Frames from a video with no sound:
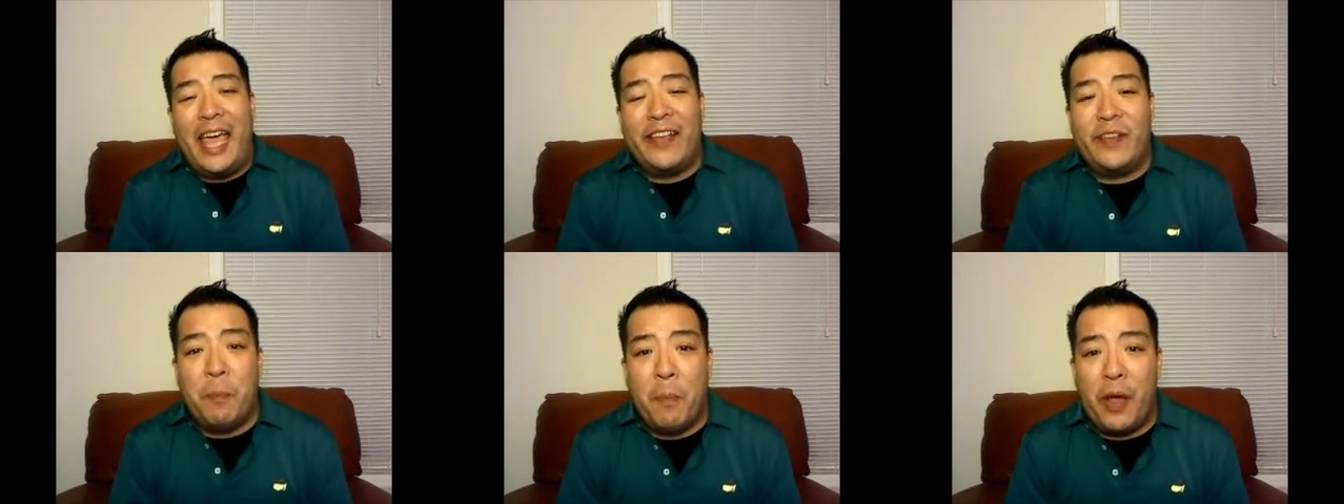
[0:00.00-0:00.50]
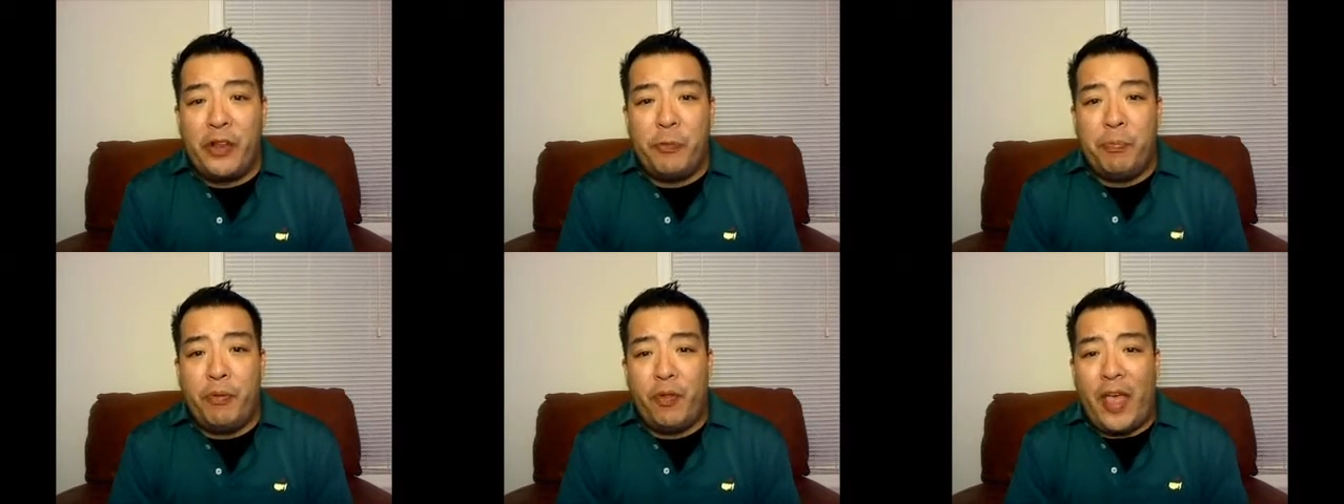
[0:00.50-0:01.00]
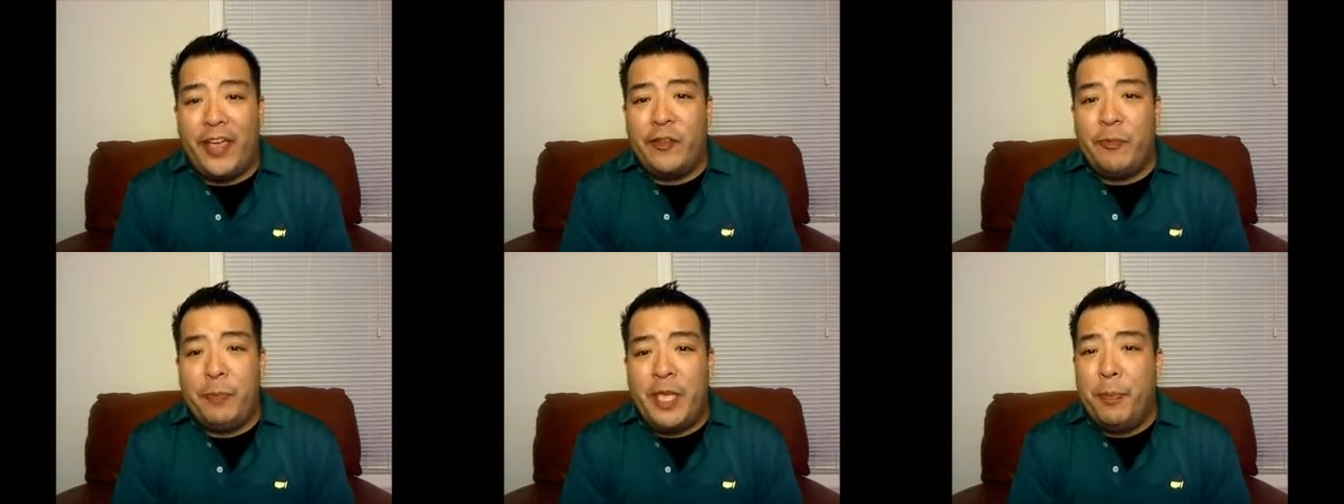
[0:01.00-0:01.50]
as much play
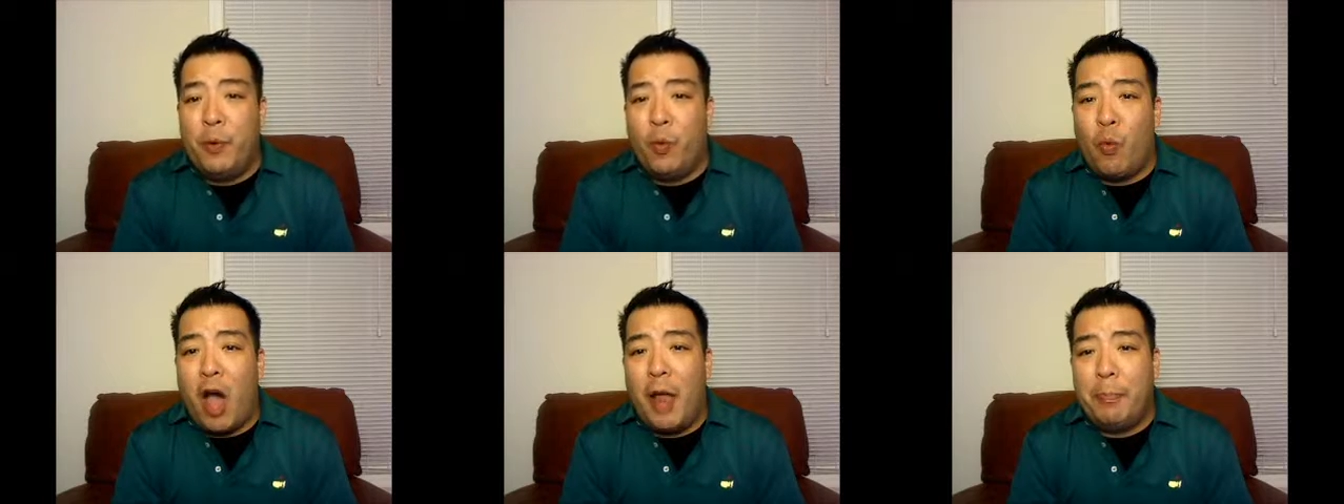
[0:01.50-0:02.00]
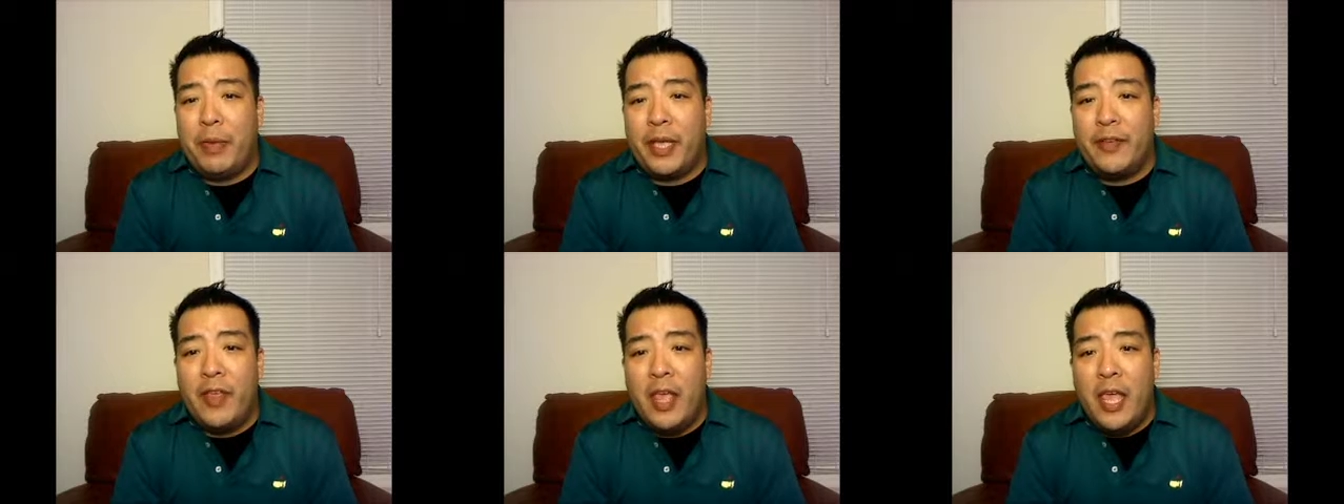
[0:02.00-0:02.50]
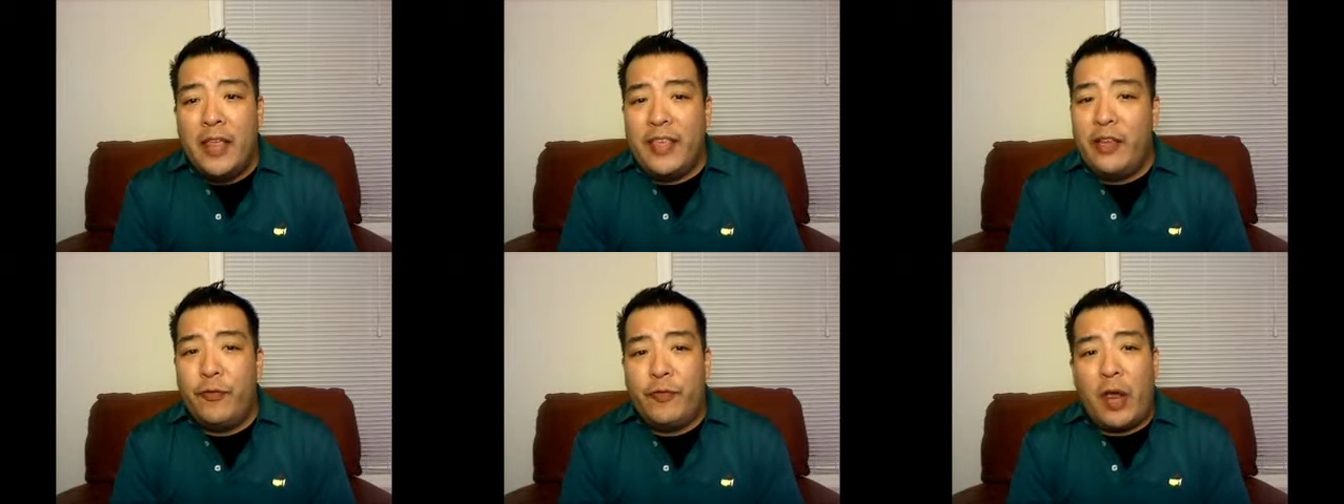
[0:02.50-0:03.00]
as people want because
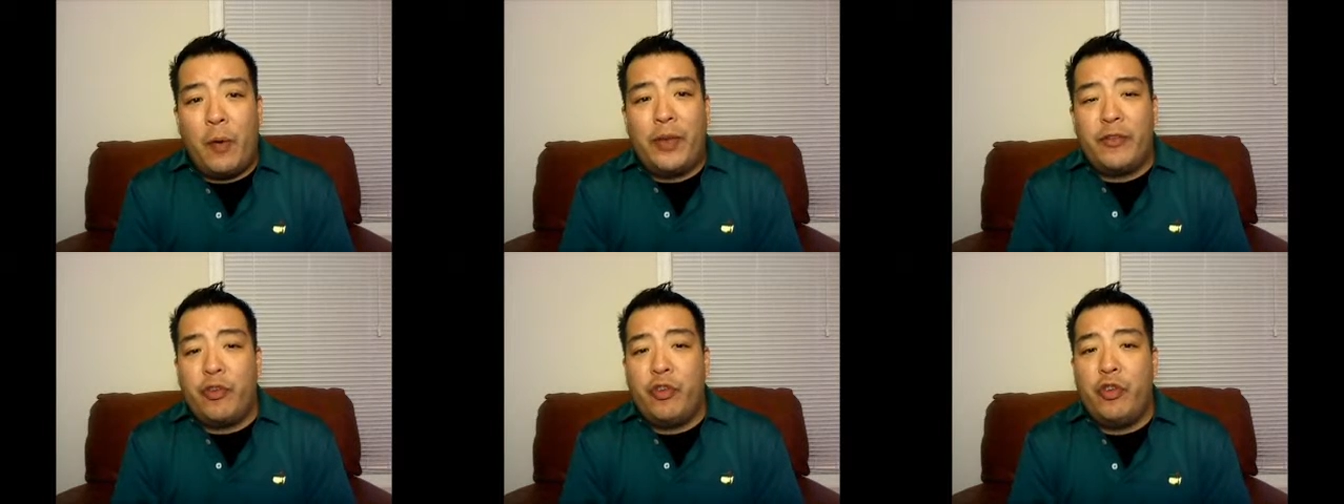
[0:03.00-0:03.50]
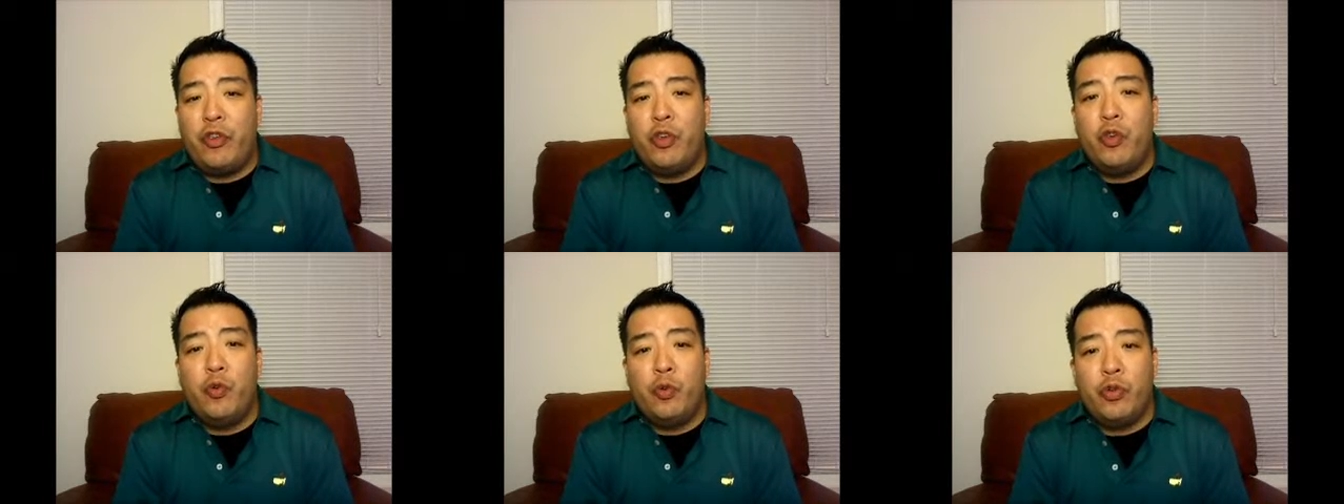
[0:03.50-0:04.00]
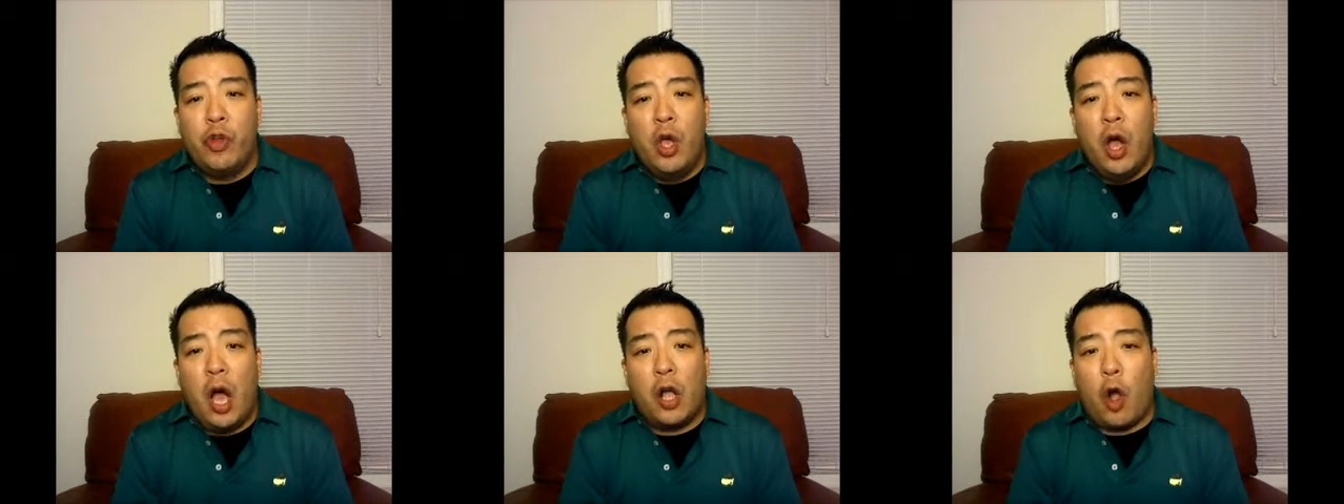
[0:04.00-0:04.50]
these fairways are huge.
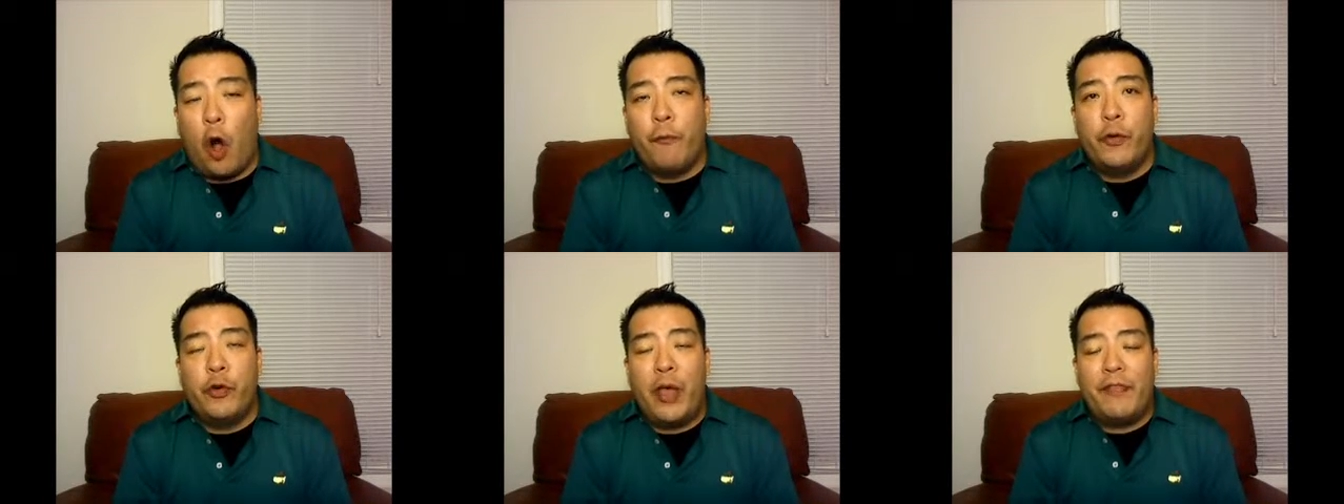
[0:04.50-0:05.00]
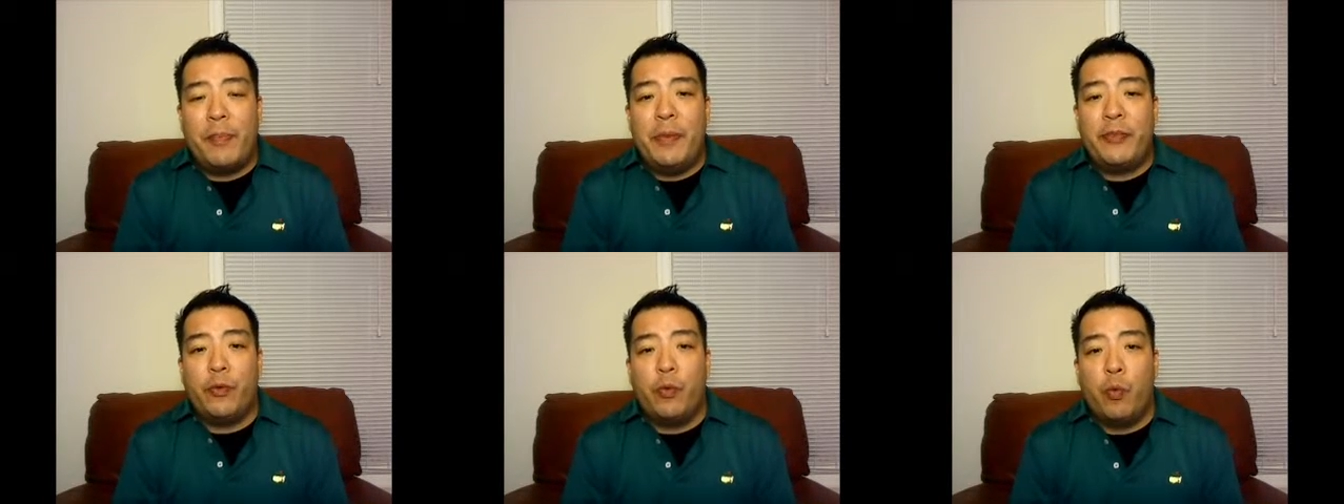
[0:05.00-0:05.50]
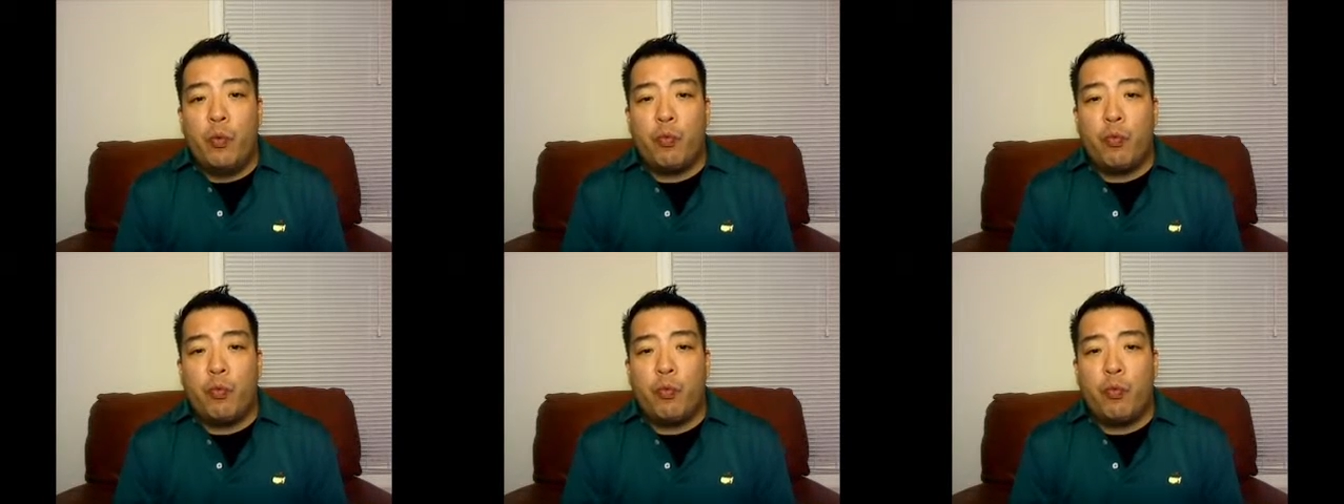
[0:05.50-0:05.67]
Uh, golfers will have to miss